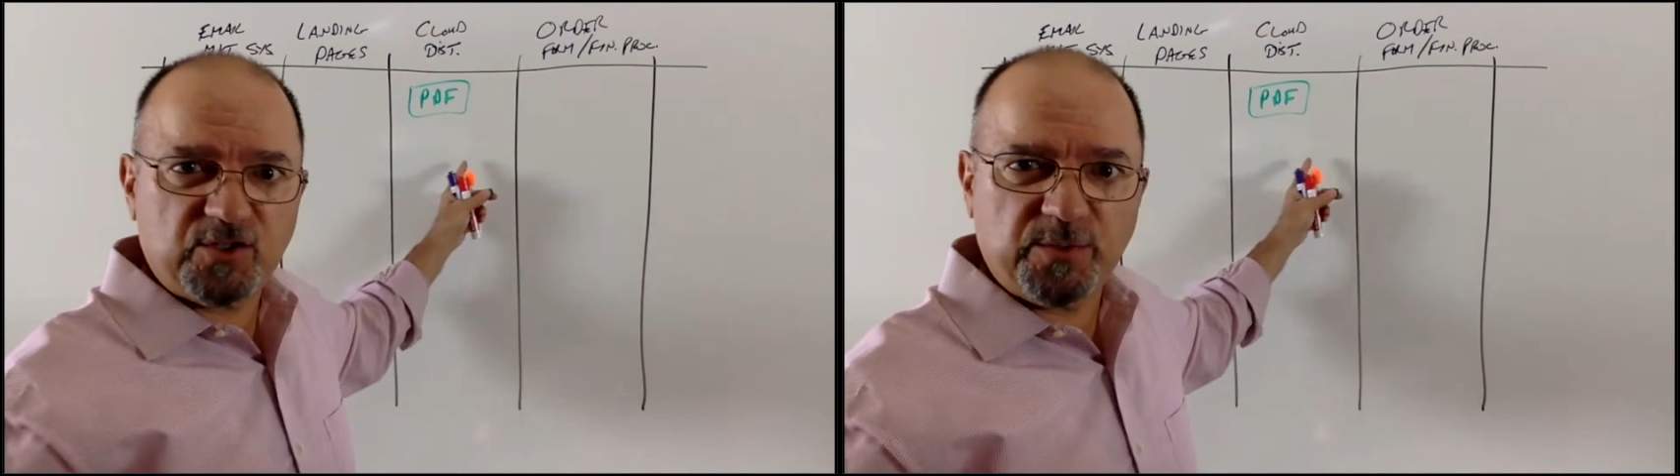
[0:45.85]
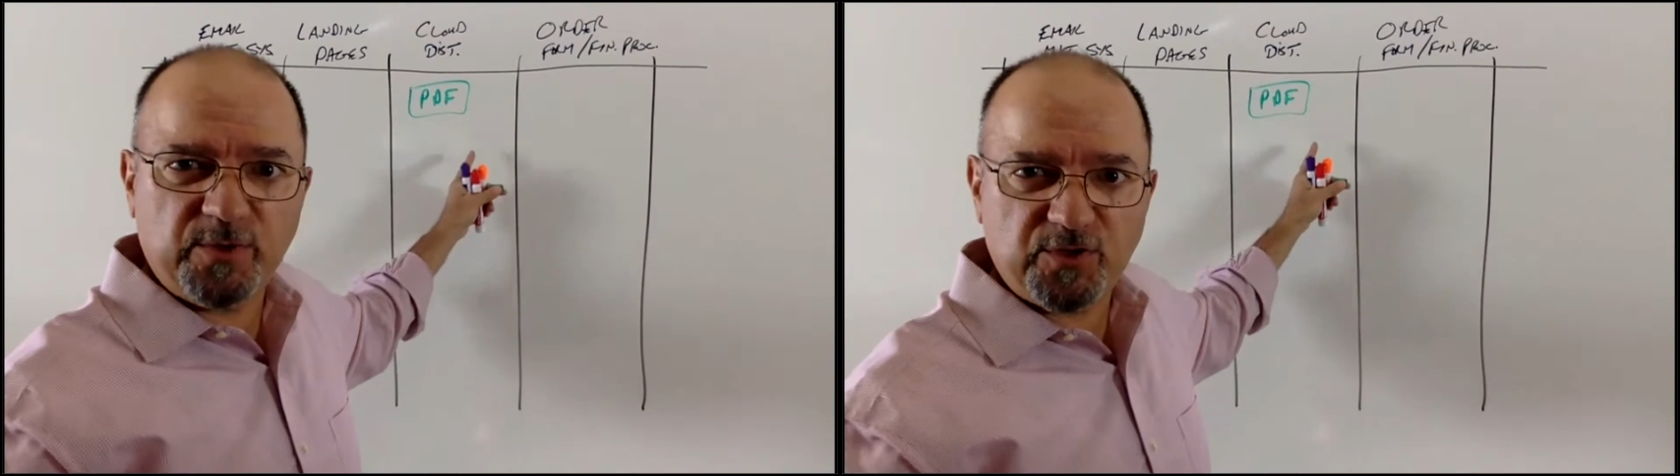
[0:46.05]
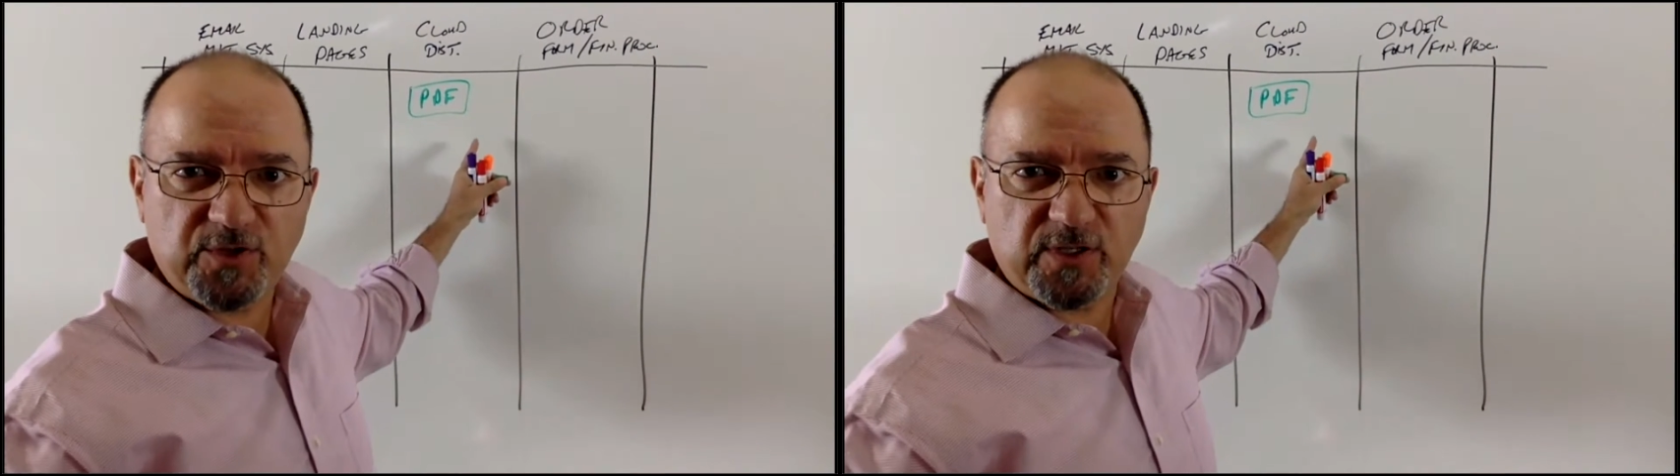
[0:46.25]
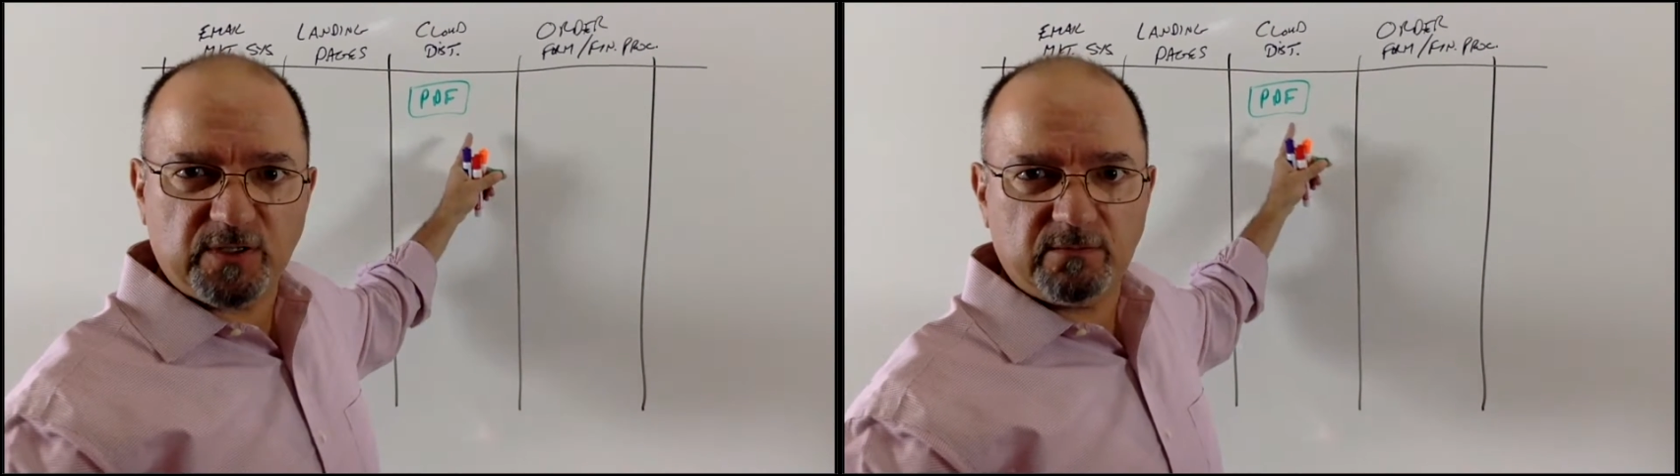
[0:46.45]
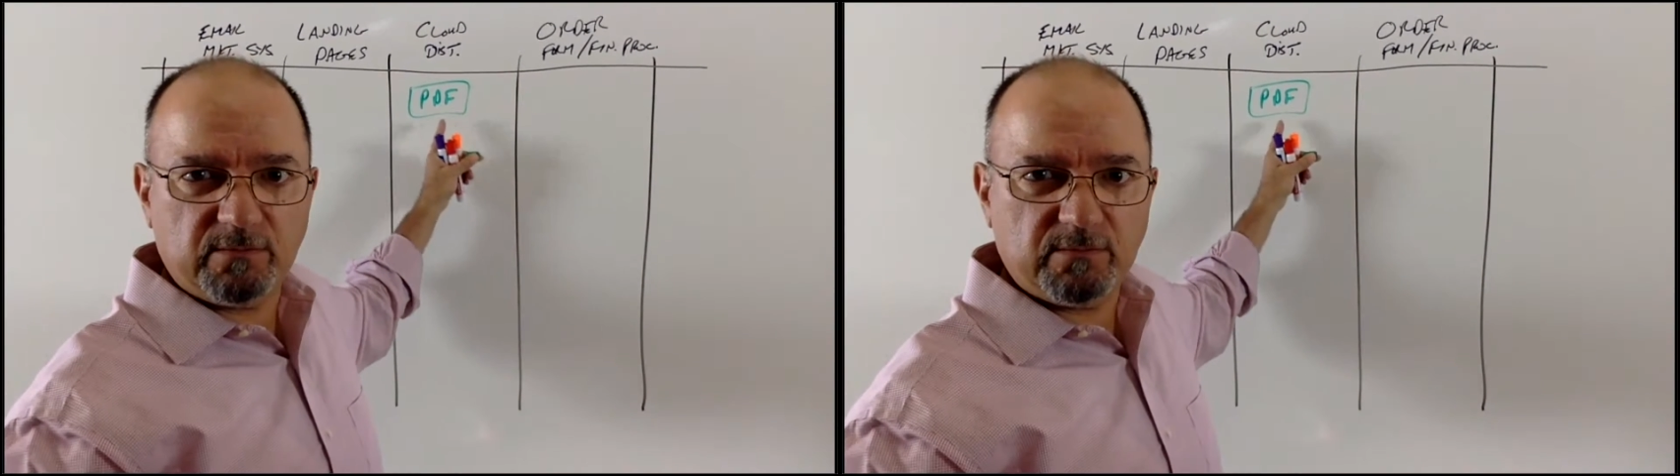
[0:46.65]

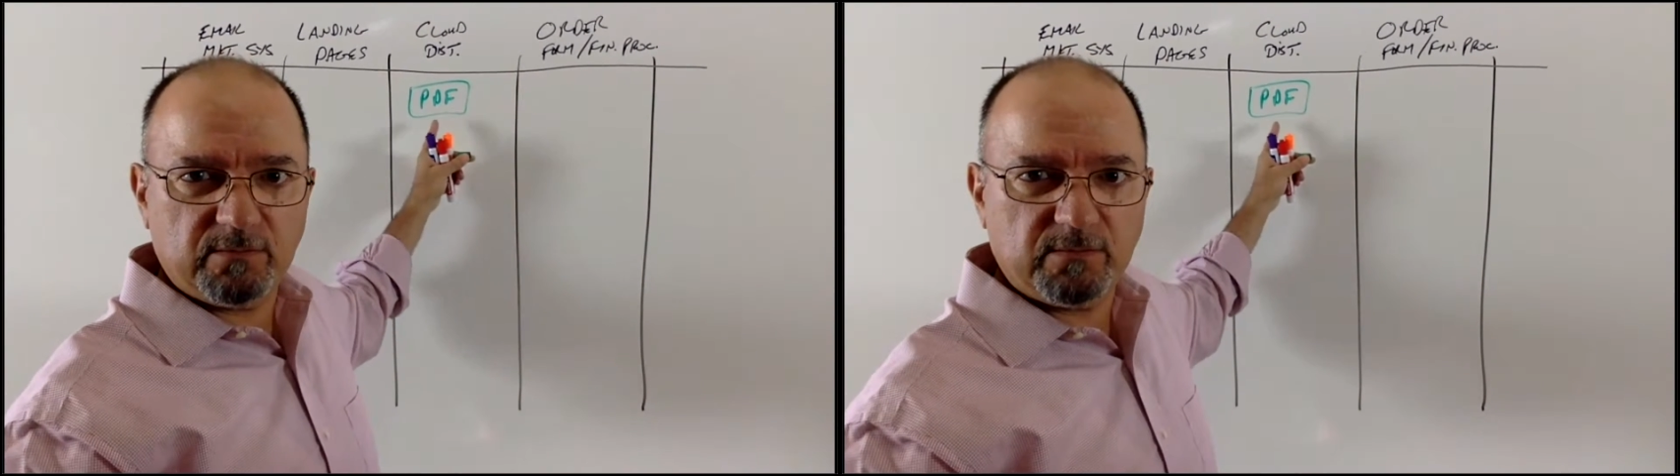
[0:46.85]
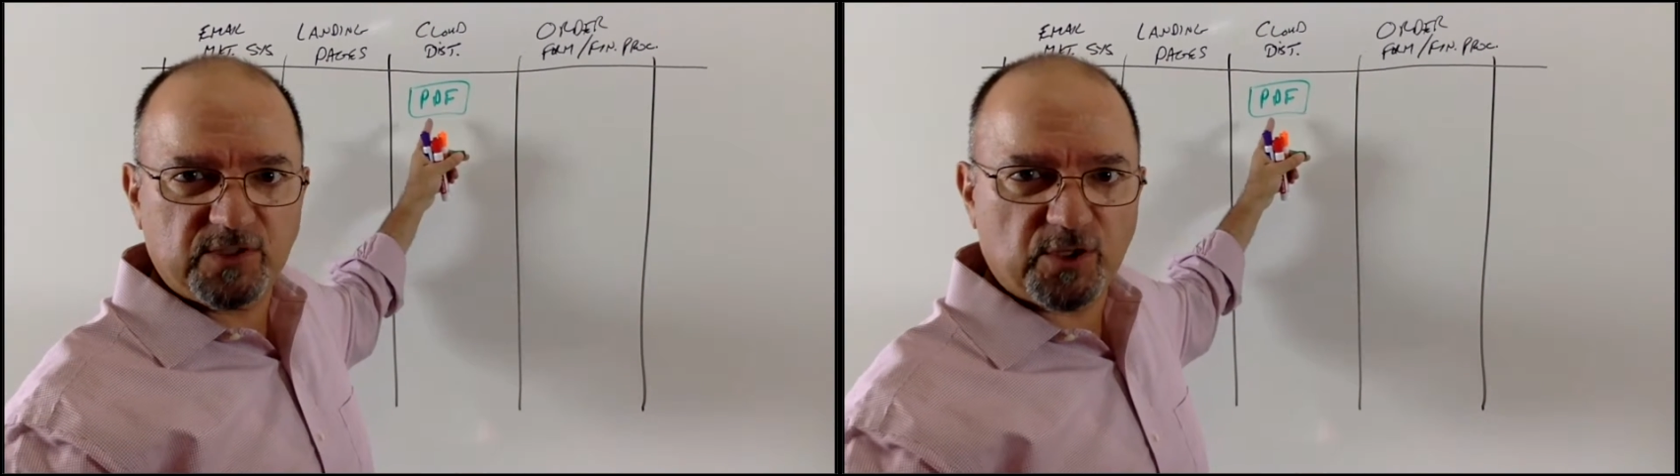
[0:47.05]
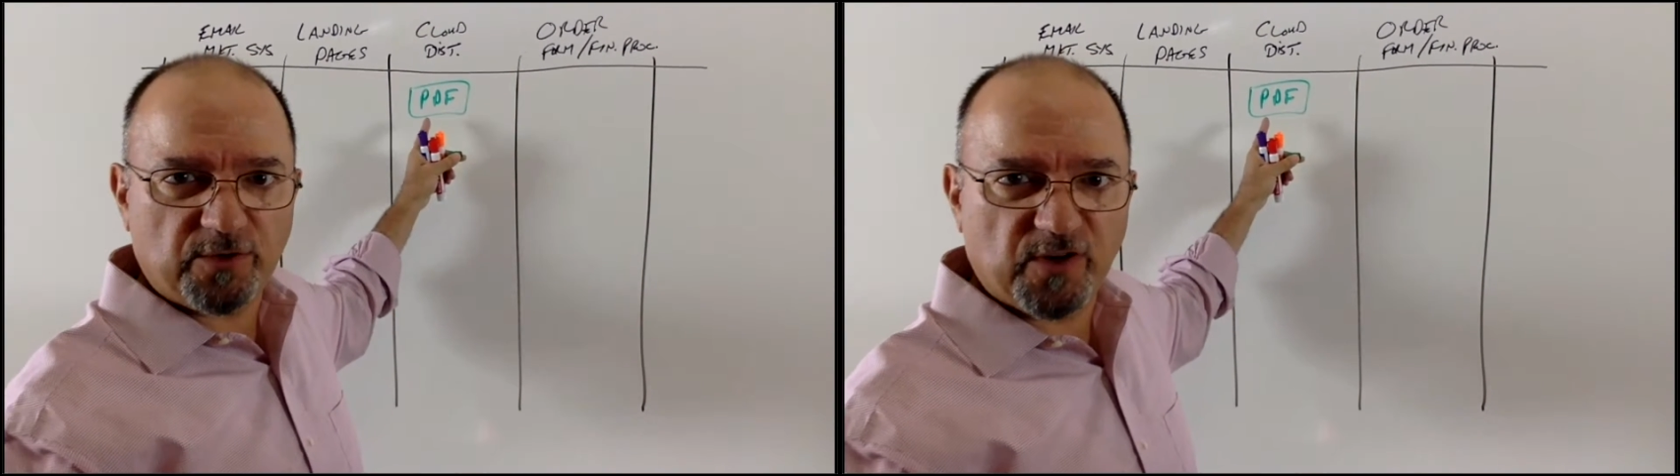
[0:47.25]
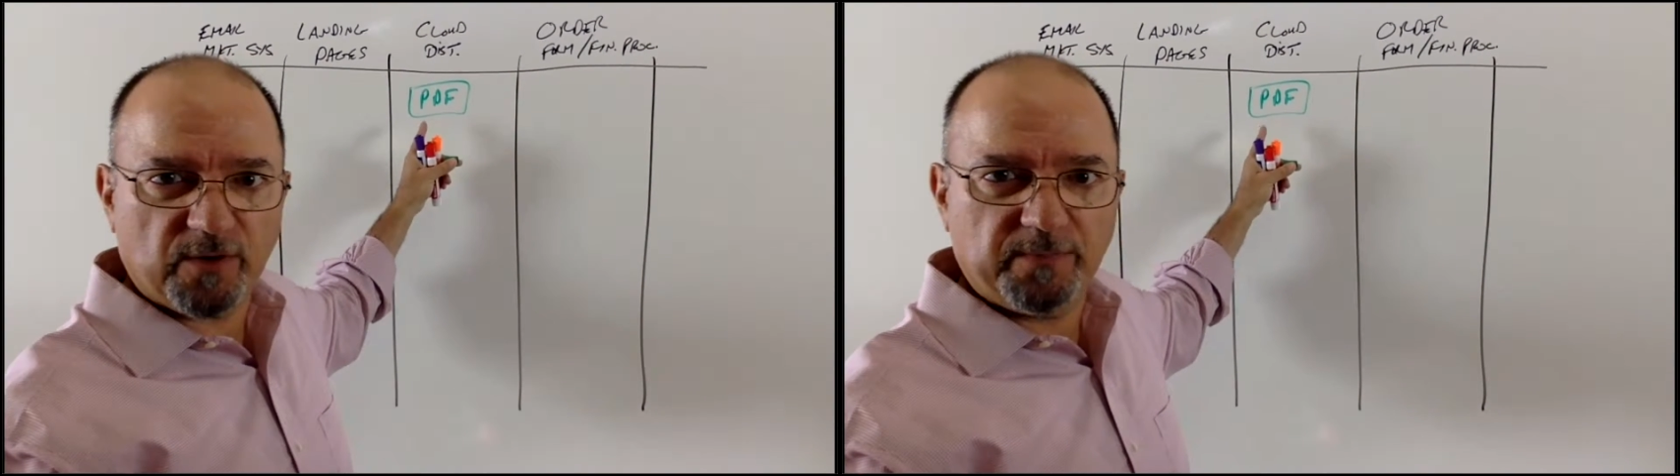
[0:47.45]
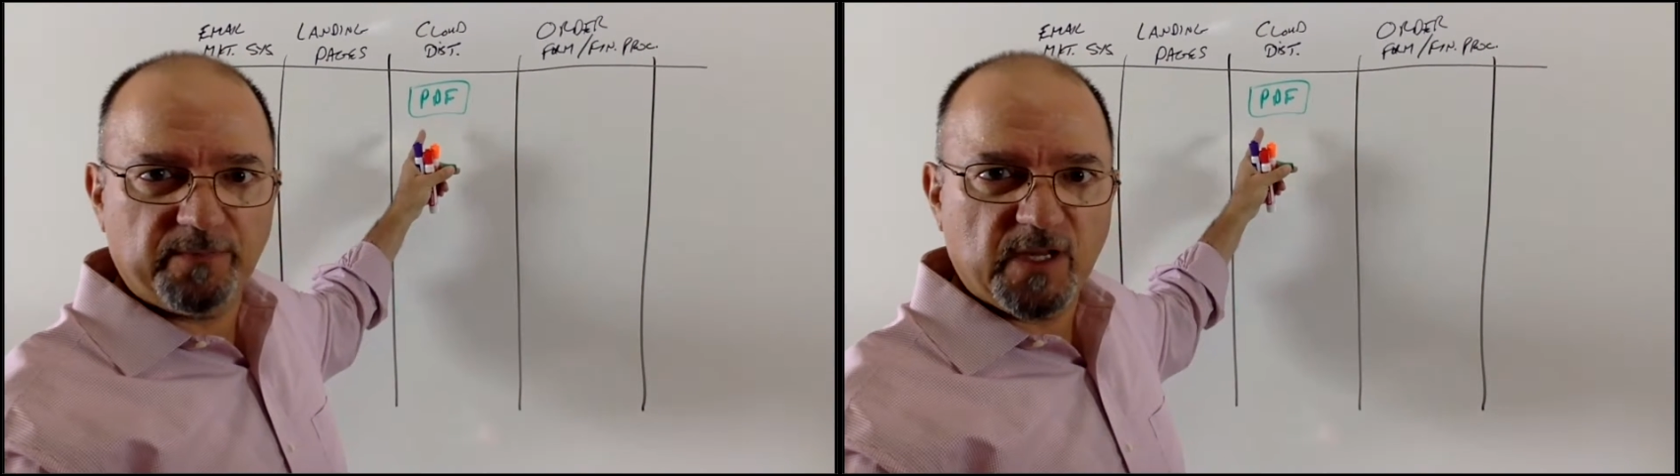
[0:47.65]
distribution server.